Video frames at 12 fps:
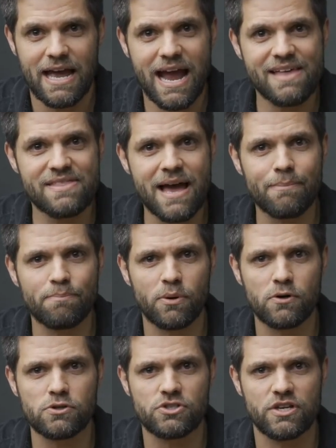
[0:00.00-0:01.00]
and that
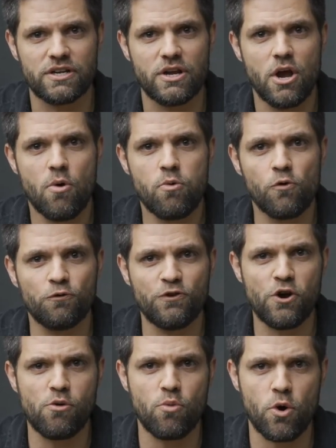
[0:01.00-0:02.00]
person will
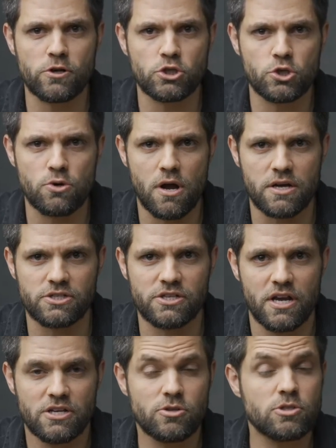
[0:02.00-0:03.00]
feel more trust.
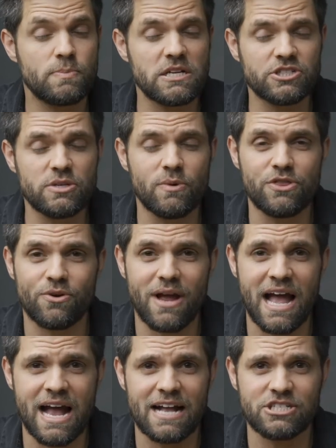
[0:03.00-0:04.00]
So especially when they're
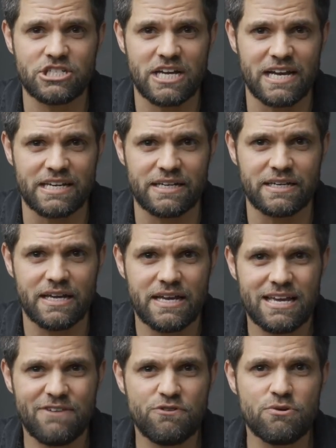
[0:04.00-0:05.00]
agitated,
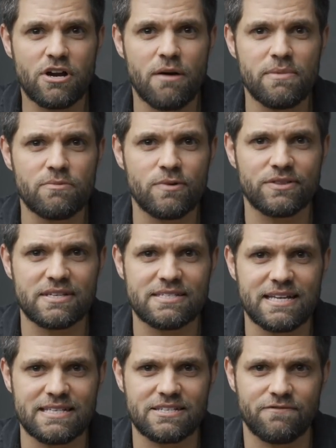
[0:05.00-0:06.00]
if you come in with a
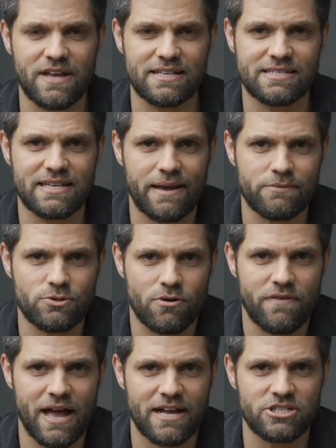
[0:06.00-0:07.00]
sense of that same sort
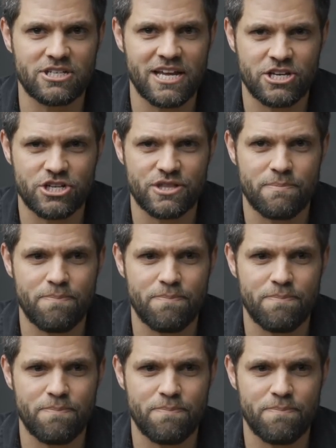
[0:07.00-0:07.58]
of agitation, the